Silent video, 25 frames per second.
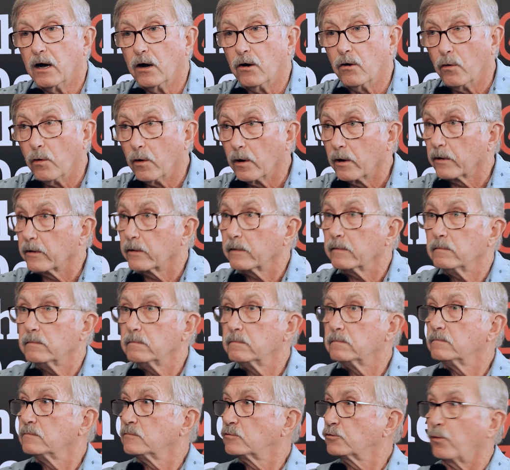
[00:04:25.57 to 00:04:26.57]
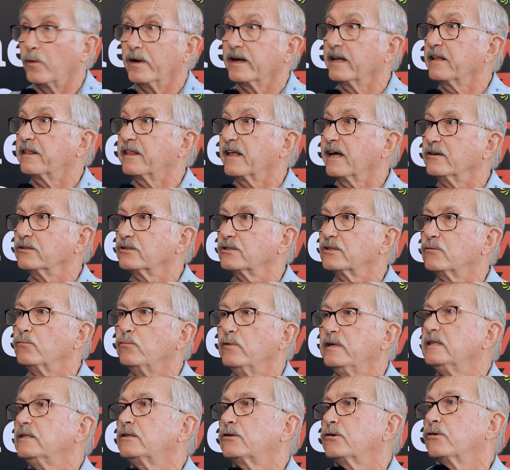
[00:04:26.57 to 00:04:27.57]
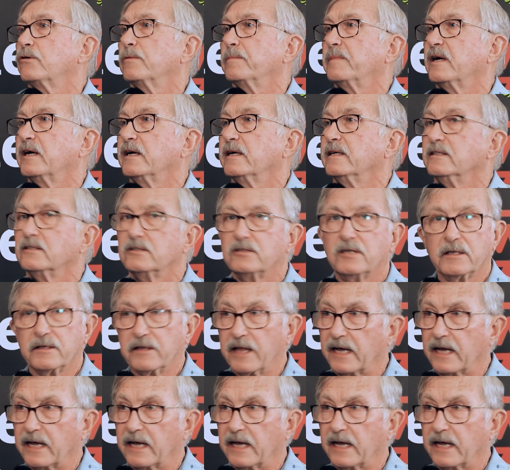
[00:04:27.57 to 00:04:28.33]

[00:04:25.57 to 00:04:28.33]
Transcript: or 20,000 wind turbines.